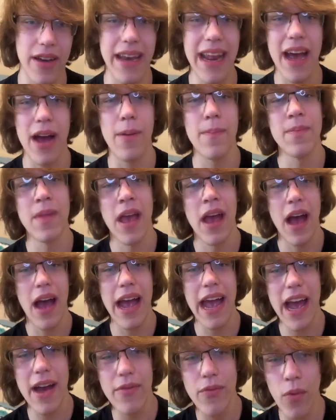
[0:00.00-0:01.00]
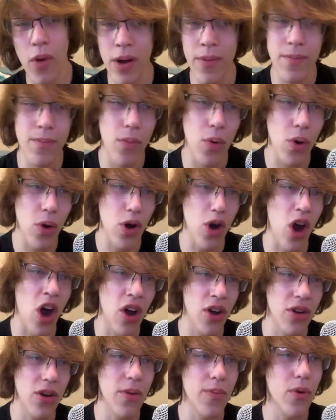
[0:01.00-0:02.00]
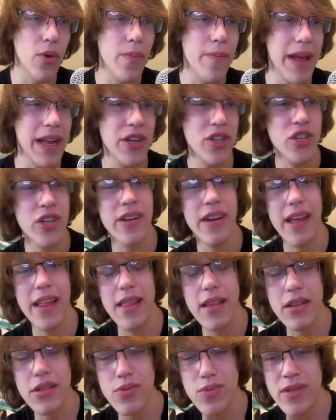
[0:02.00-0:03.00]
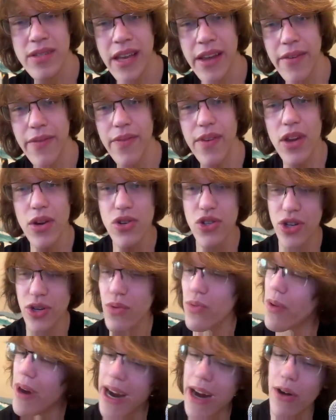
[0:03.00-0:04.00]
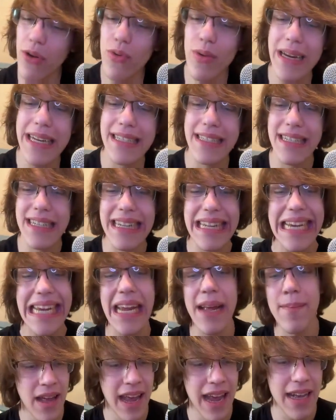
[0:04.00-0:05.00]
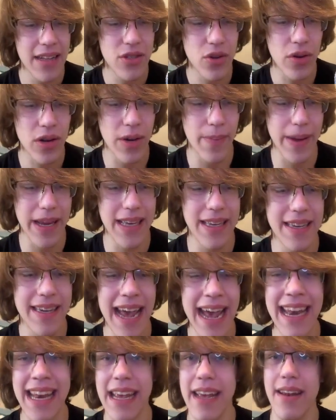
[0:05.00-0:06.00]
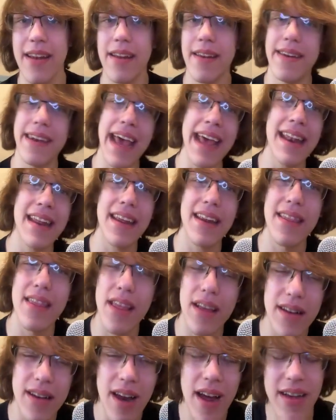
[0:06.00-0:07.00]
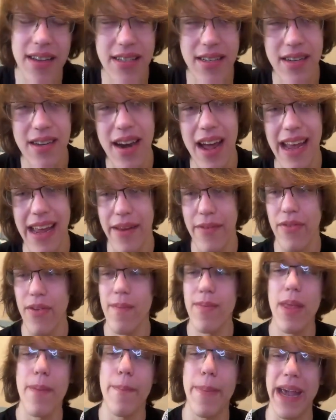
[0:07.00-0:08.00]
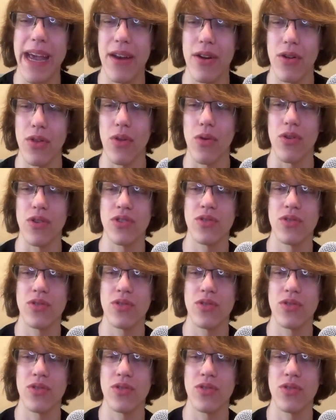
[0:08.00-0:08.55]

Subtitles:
Now, I have one more honorable mention, and this was a fusion rare recently. It's going to be Denid the Tusk Knight from the Bannerlords.